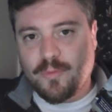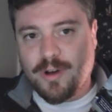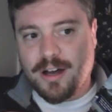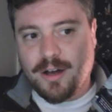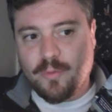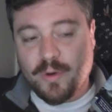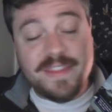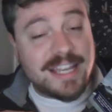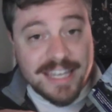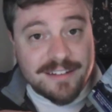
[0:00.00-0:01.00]
When
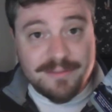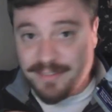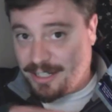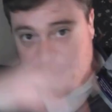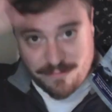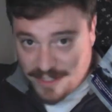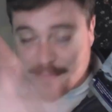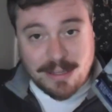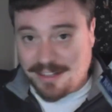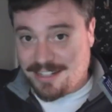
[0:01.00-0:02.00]
they get, when
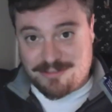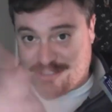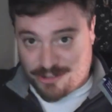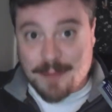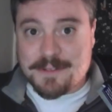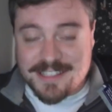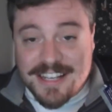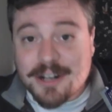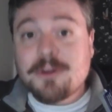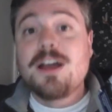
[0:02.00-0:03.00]
visibility just drops to
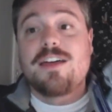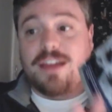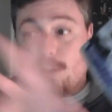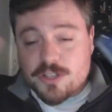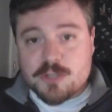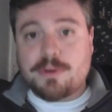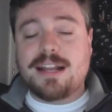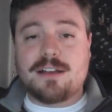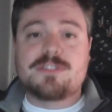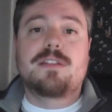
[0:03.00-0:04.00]
zero, they all
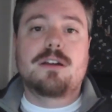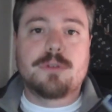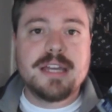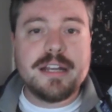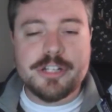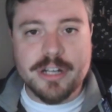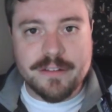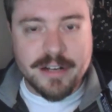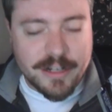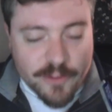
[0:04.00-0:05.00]
spread out so they don't hit each
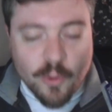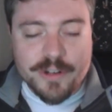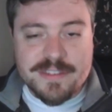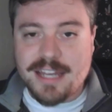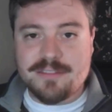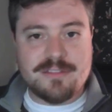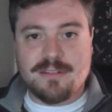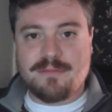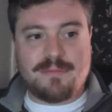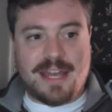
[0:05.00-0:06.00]
other, and of course that
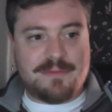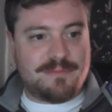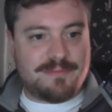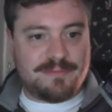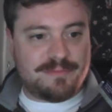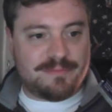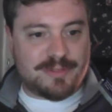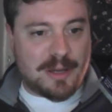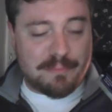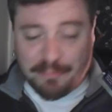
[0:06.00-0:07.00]

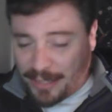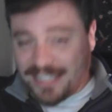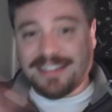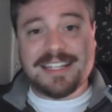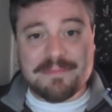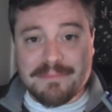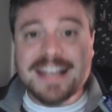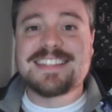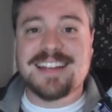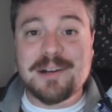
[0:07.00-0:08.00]
completely
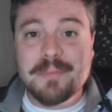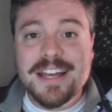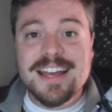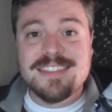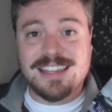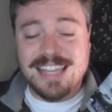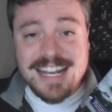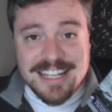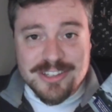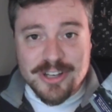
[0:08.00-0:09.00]
messed up the
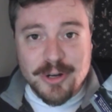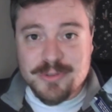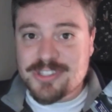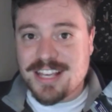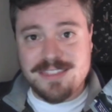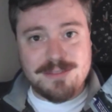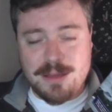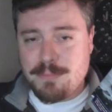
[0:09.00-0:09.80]
landing zones, and